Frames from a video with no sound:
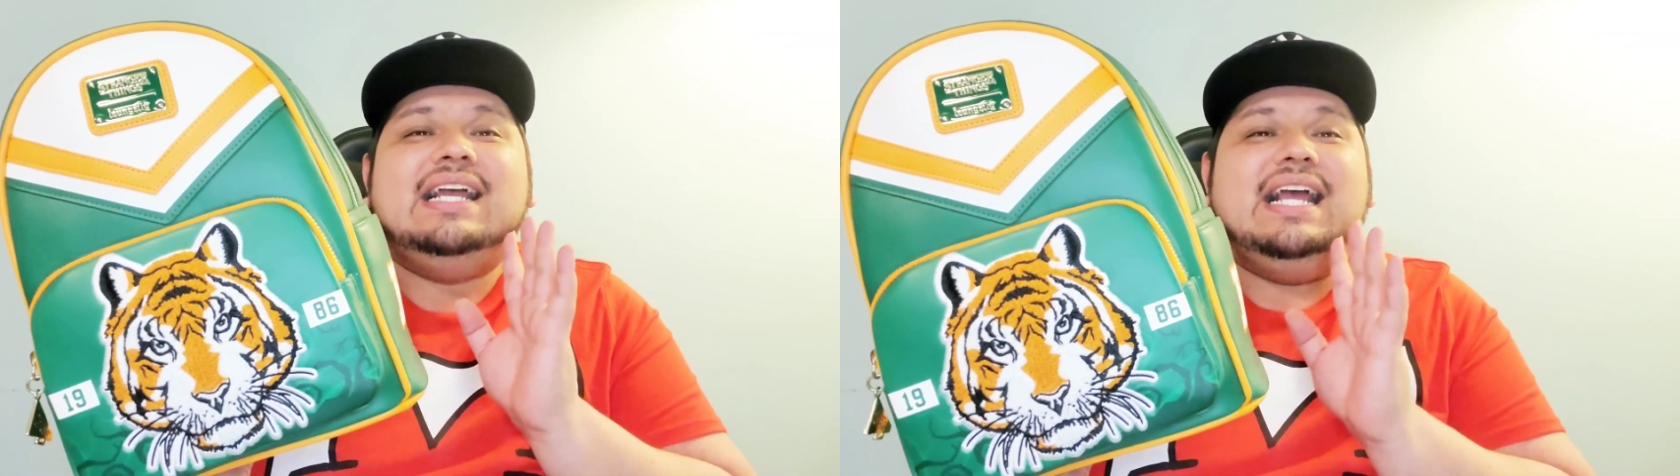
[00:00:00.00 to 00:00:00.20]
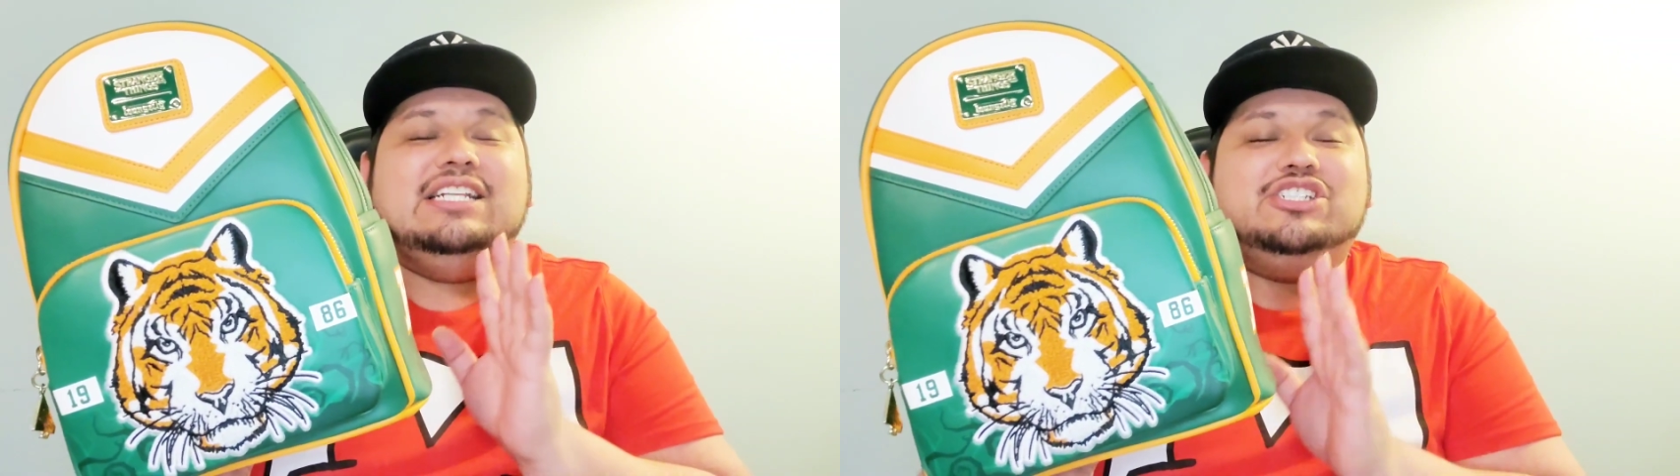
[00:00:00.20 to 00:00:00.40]

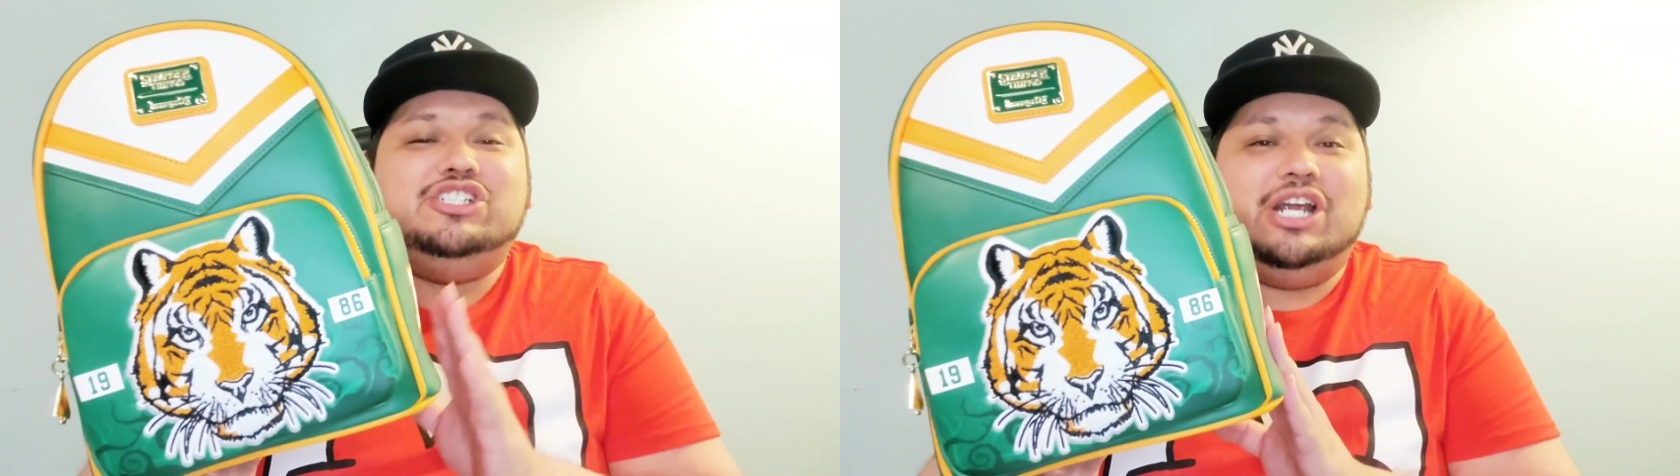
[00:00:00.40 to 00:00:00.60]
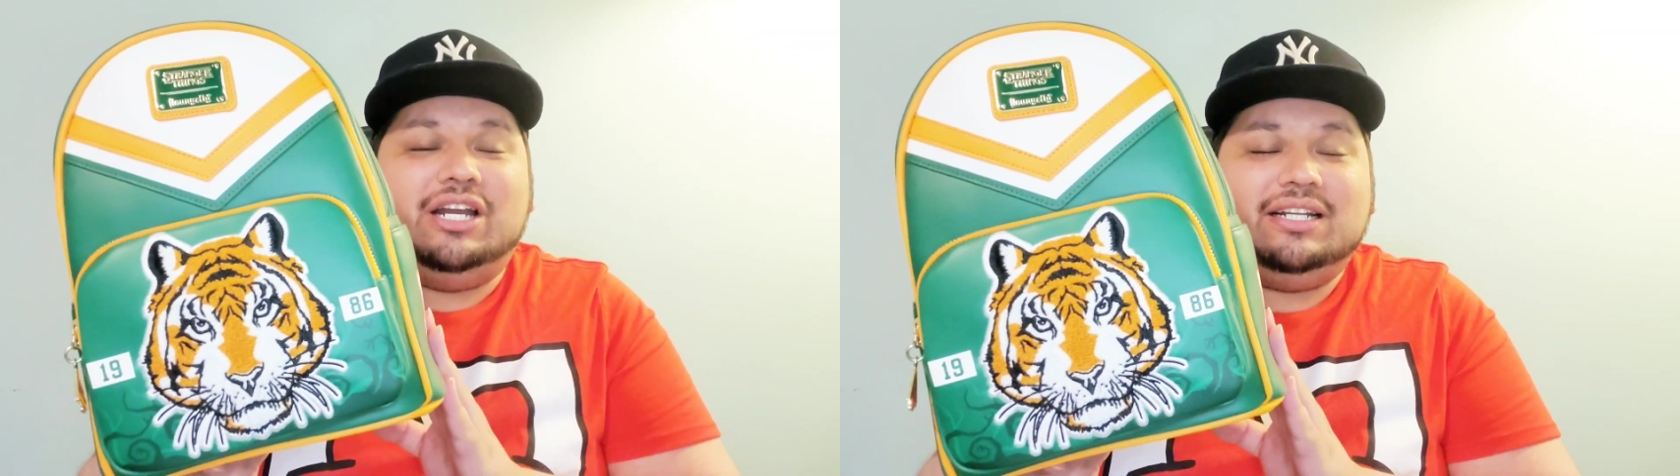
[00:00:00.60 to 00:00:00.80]
it's
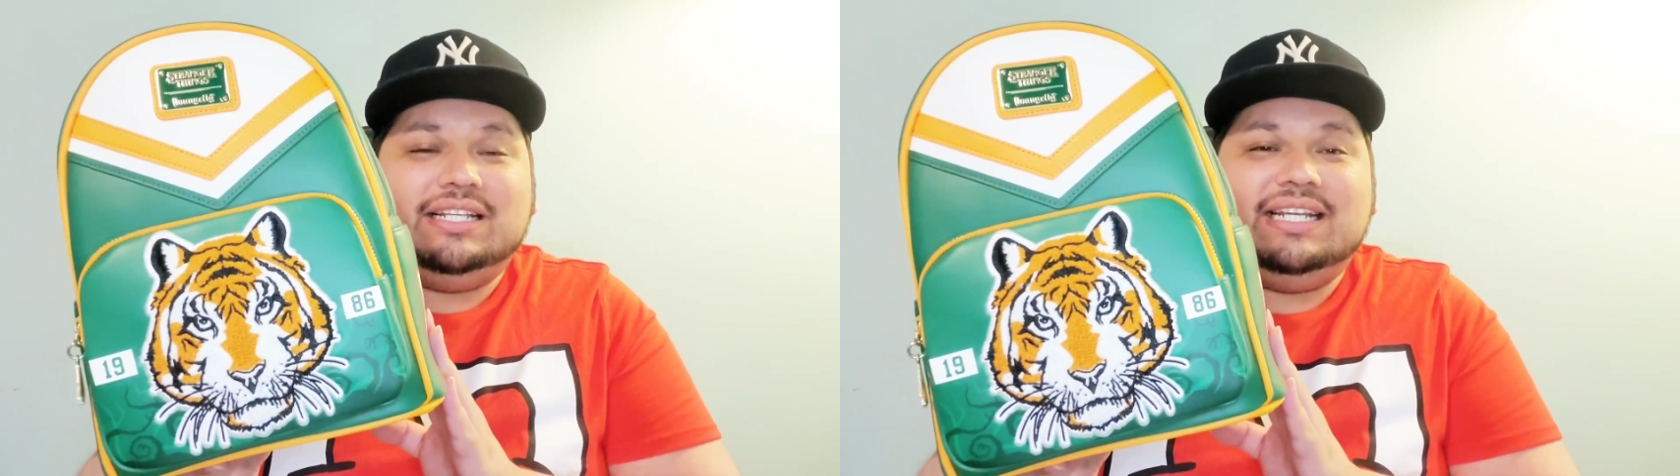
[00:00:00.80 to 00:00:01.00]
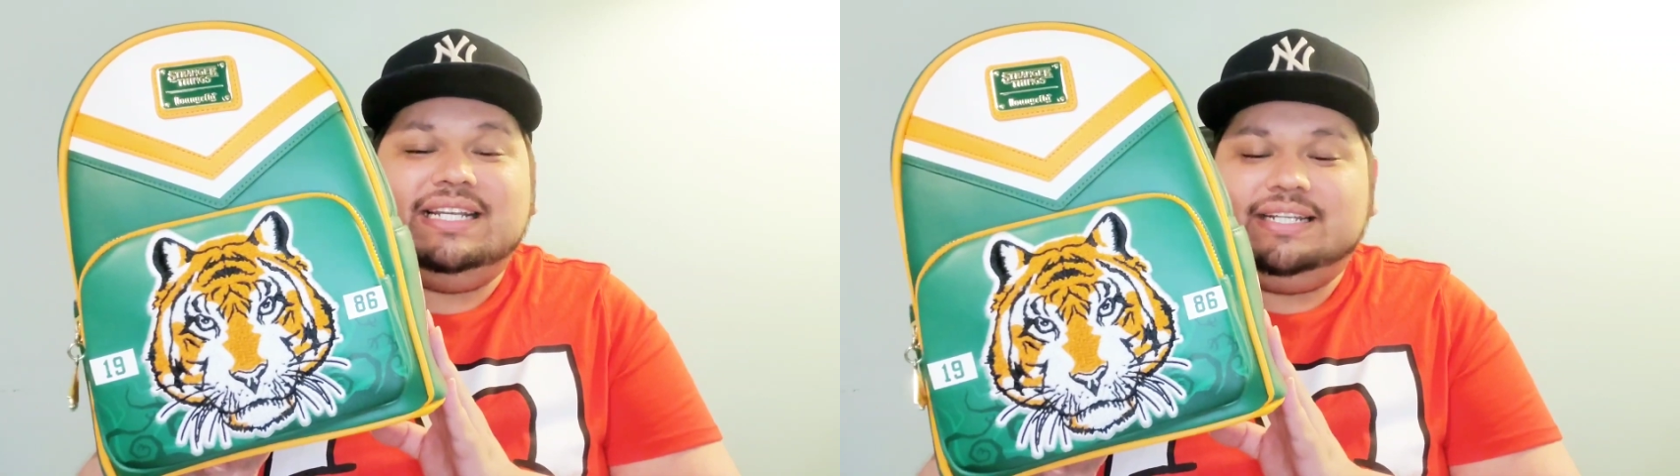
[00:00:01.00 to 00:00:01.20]

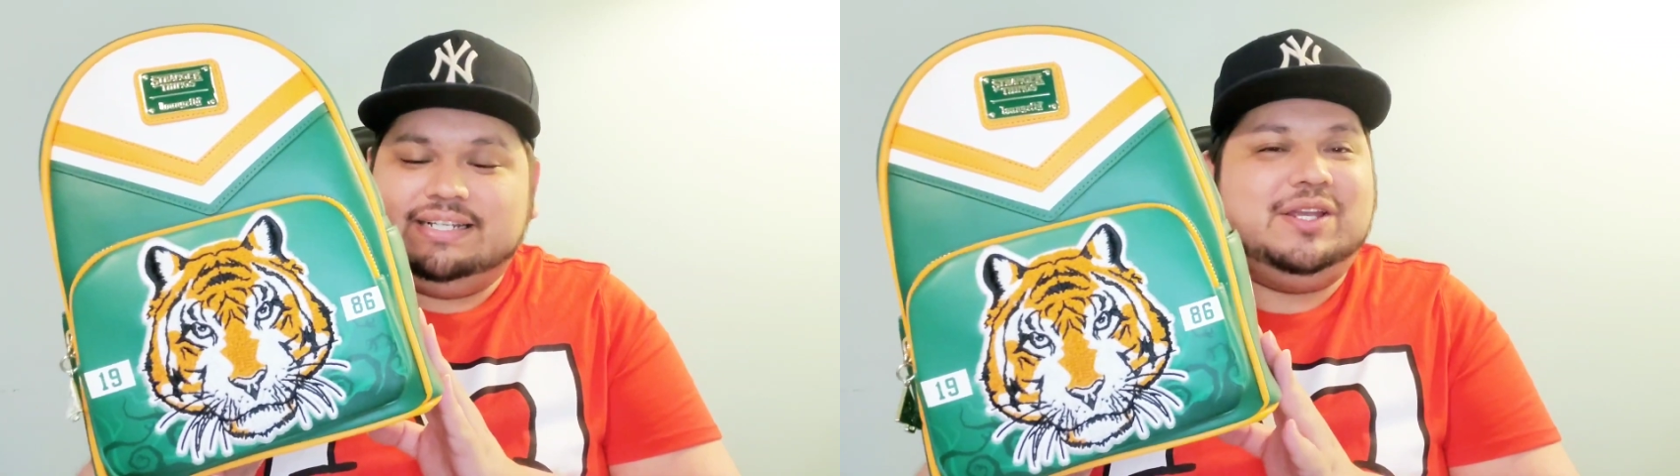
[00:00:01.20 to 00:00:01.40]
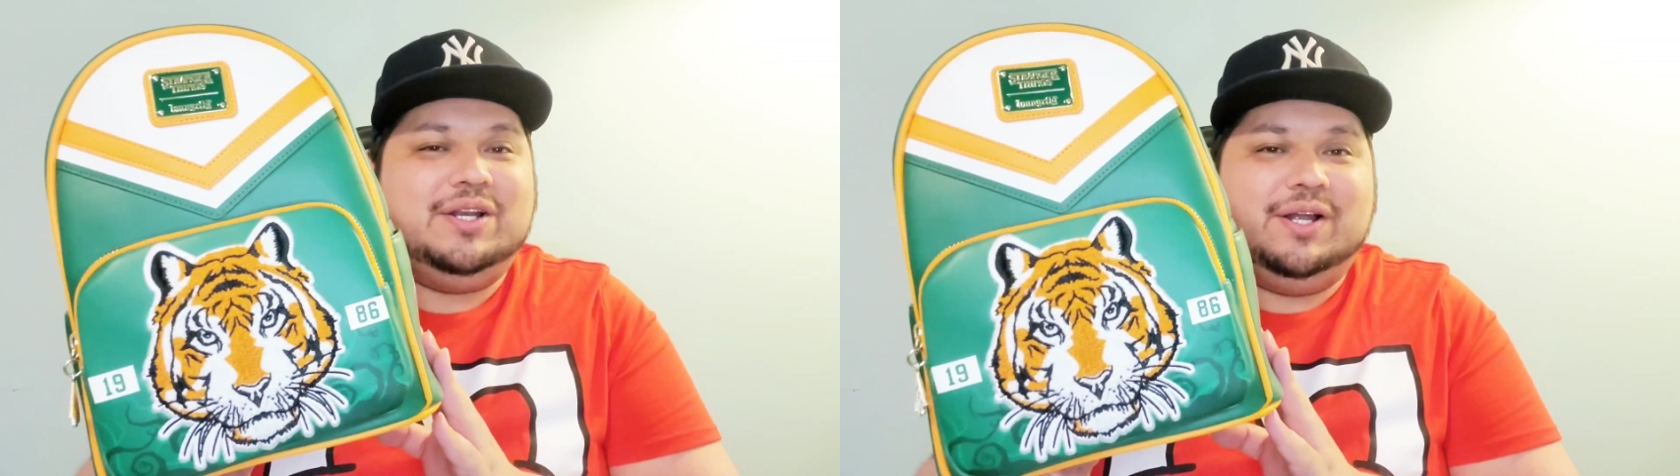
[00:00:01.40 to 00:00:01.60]
generally,
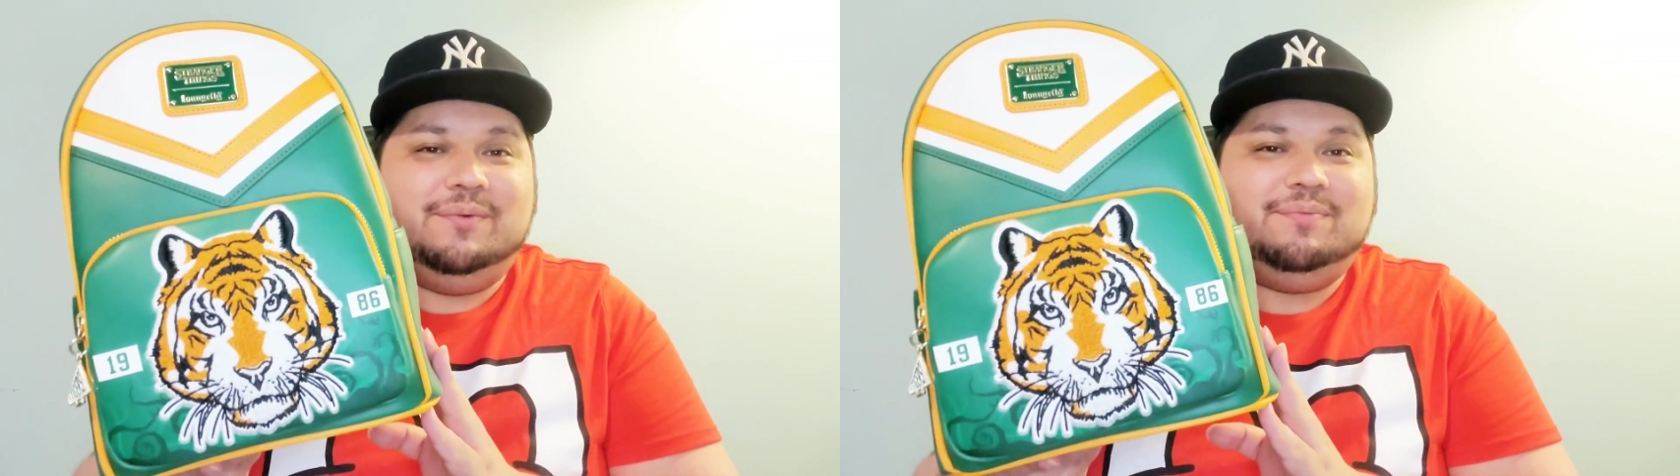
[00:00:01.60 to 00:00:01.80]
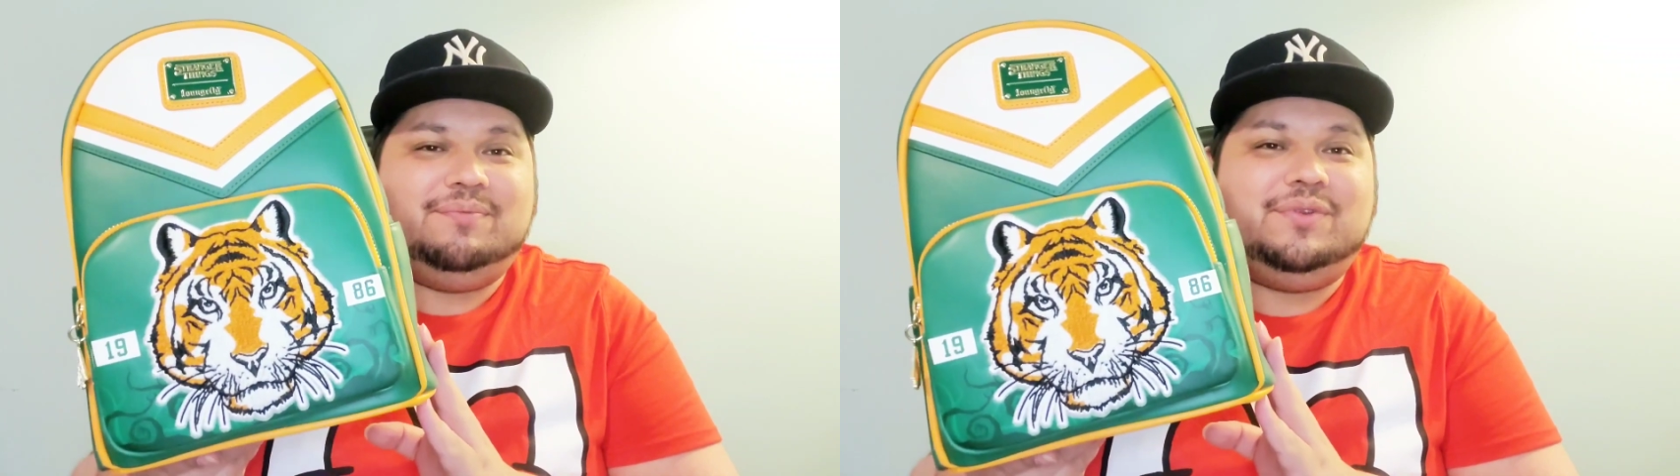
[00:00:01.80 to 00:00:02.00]
you know,